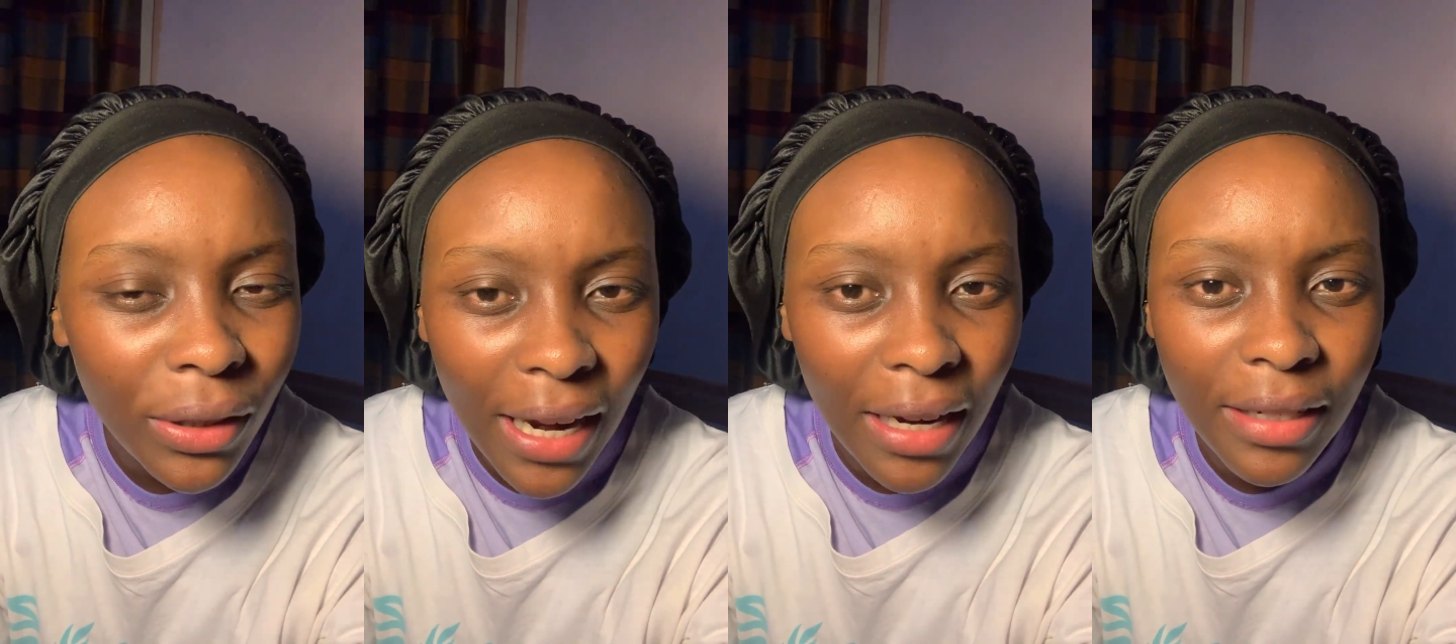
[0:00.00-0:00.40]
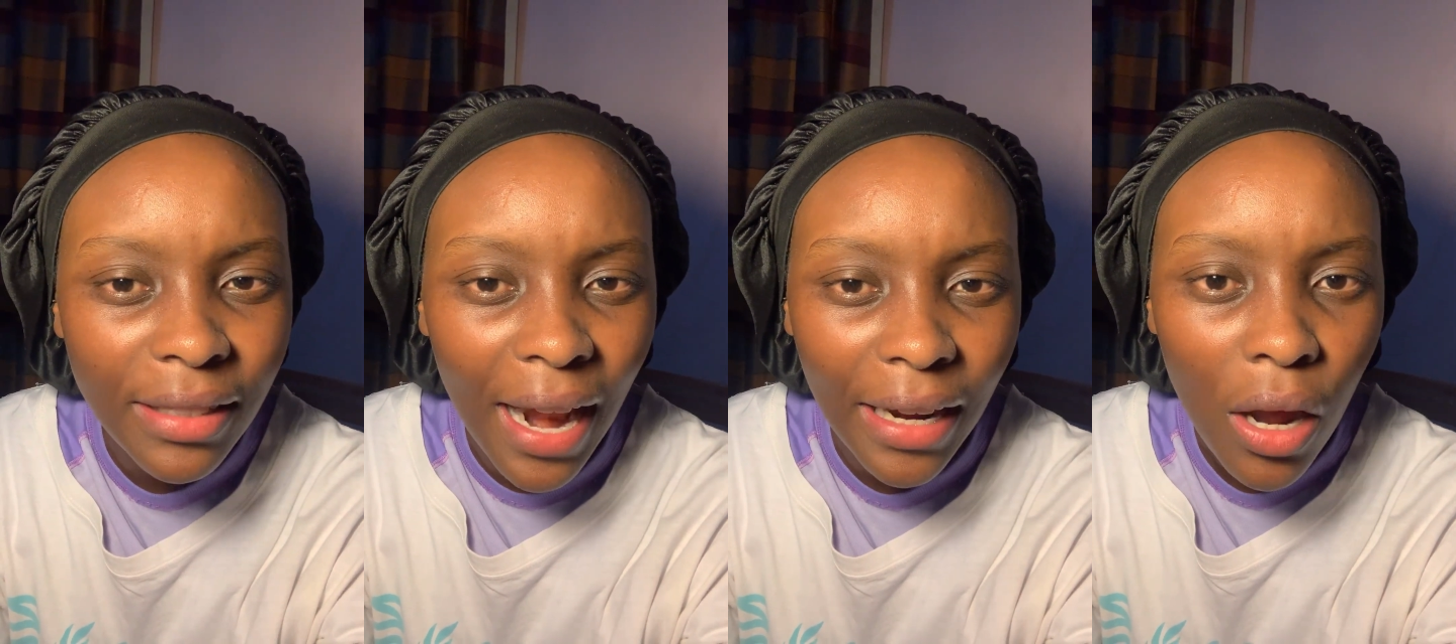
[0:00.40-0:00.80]
at and is
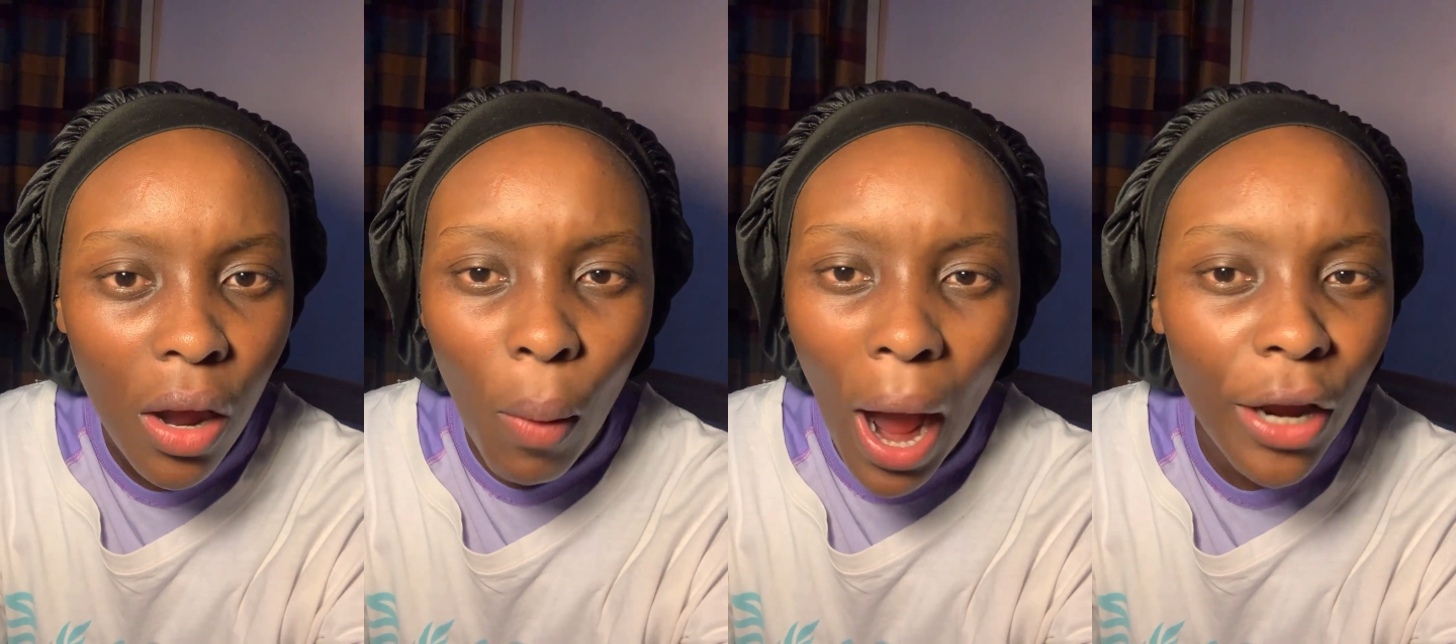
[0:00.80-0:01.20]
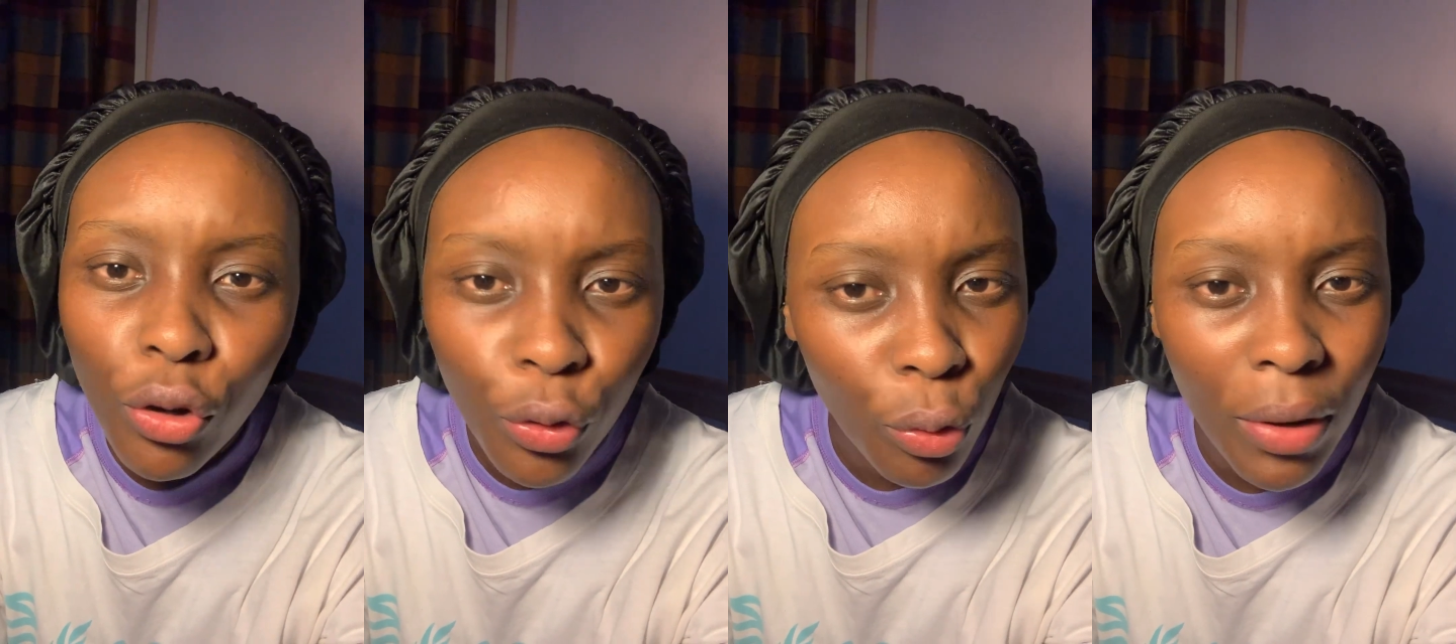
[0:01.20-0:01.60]
like, why are you
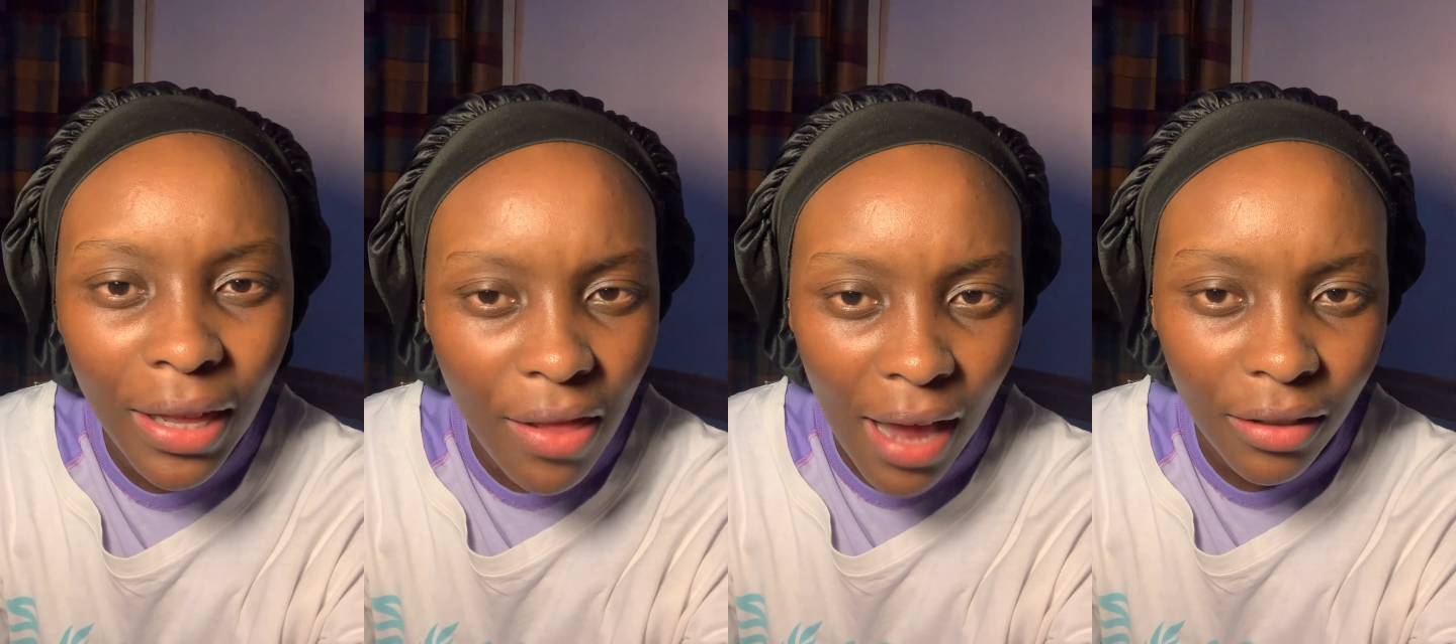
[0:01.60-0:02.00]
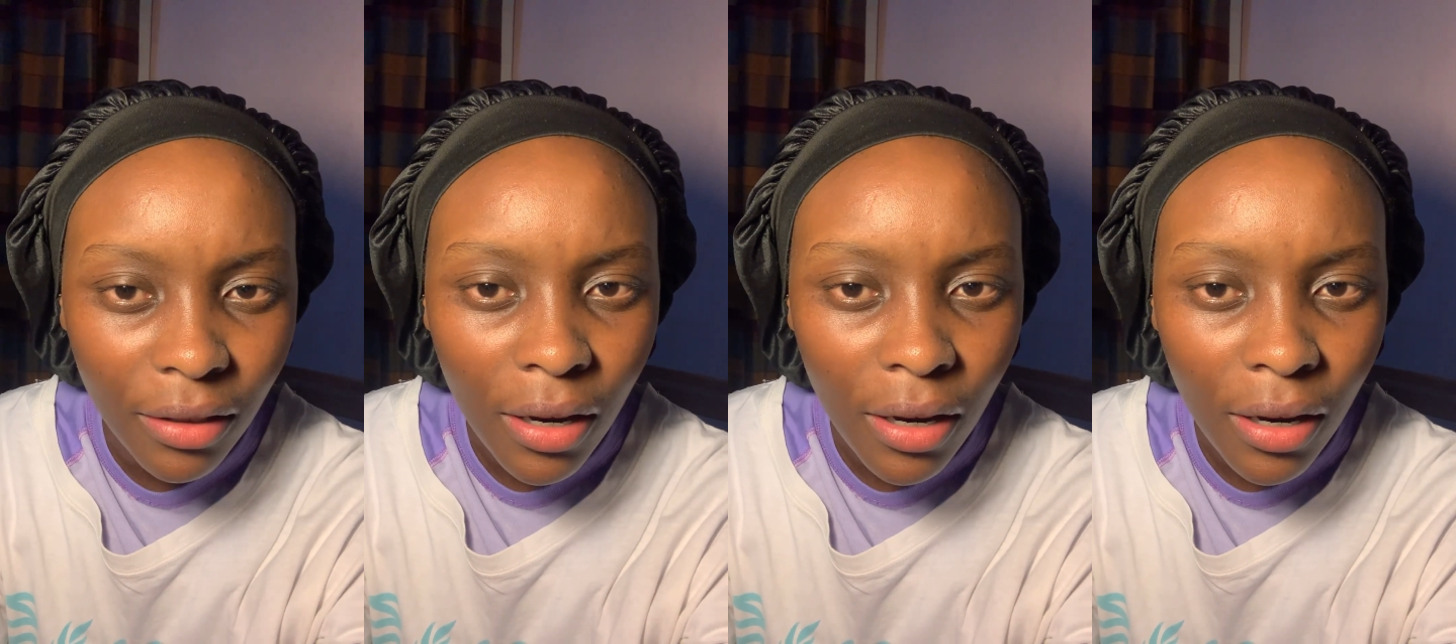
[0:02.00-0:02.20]
doing that?